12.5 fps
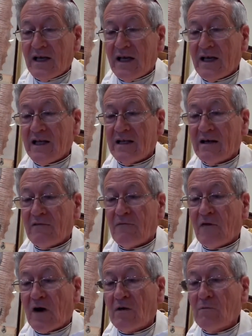And a
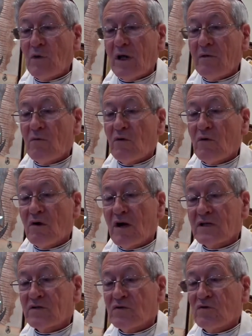farm laborer
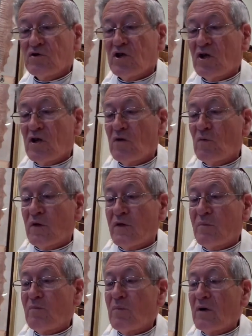associated
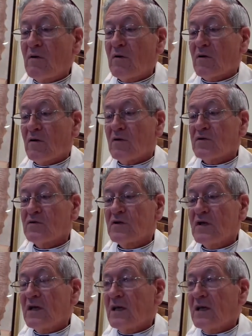with miracles.